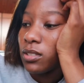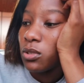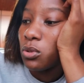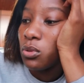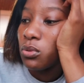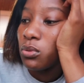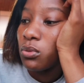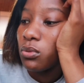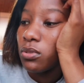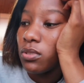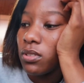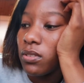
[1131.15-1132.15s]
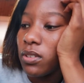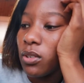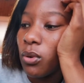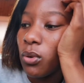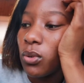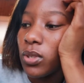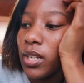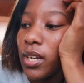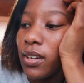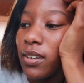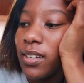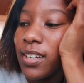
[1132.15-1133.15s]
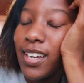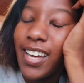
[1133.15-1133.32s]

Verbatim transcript: to the corner